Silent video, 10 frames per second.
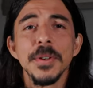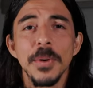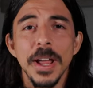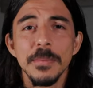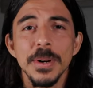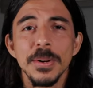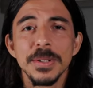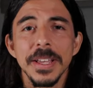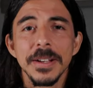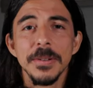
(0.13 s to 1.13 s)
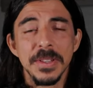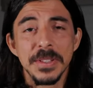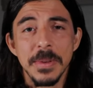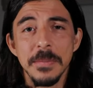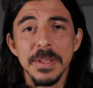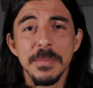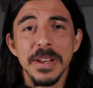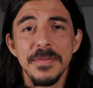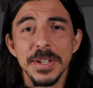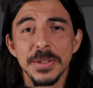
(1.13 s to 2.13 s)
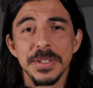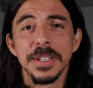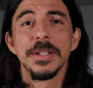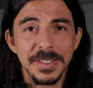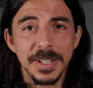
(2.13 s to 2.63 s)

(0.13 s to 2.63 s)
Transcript: you ride a motorcycle, this might be beneficial to you. As